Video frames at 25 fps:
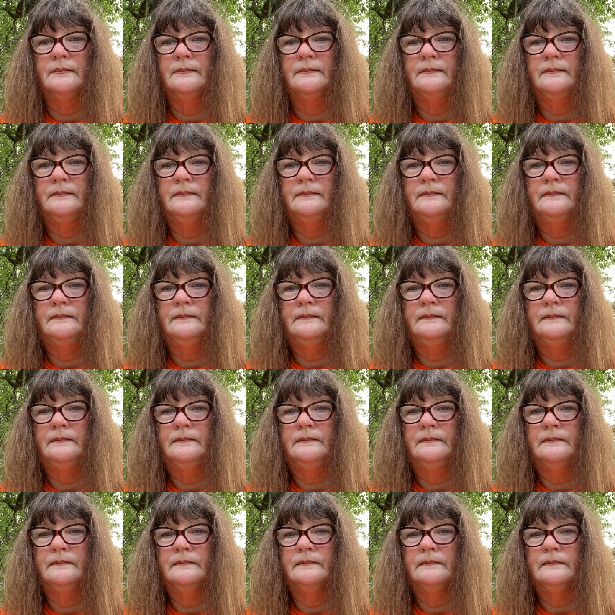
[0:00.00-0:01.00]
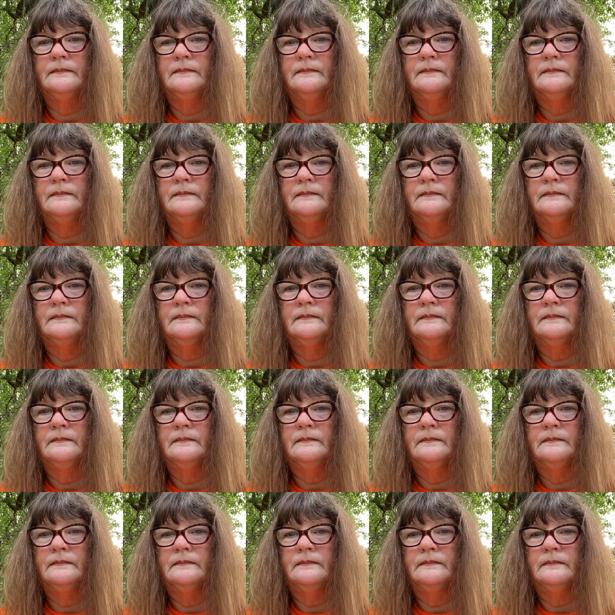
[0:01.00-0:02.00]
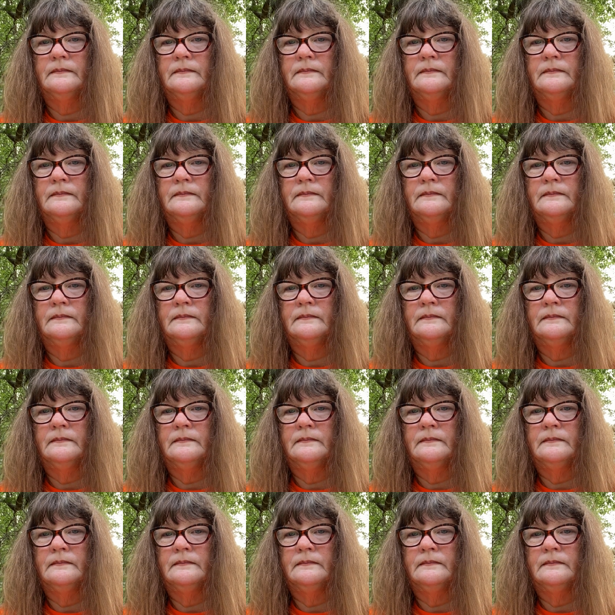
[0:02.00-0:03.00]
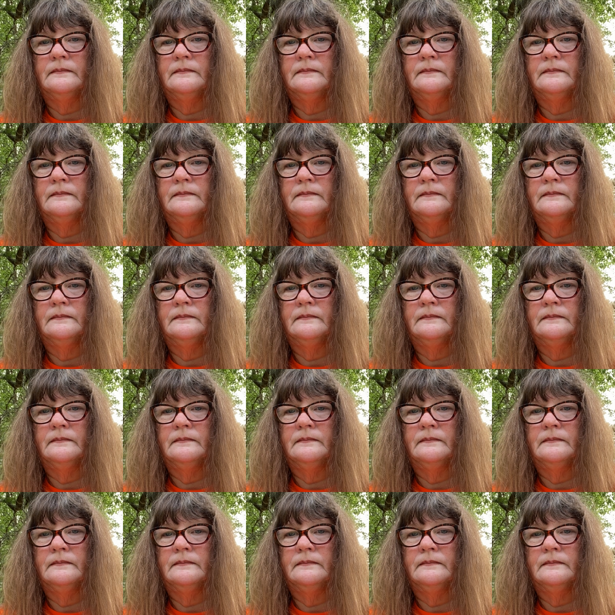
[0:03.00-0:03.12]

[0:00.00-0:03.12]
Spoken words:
(no one is talking)